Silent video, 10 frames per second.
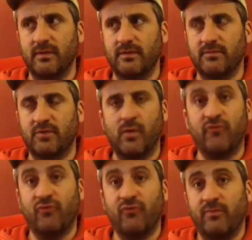going
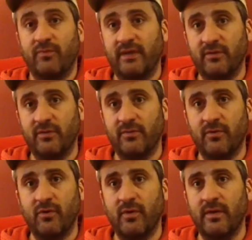to a play group or
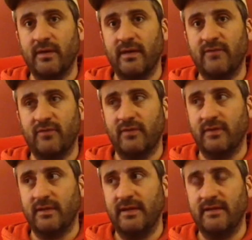going into
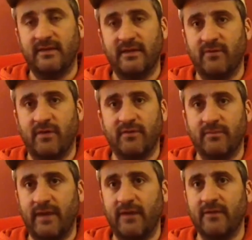like anything involving
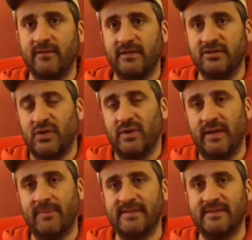parenting and showing
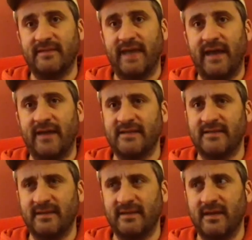up as a dad. Cause I think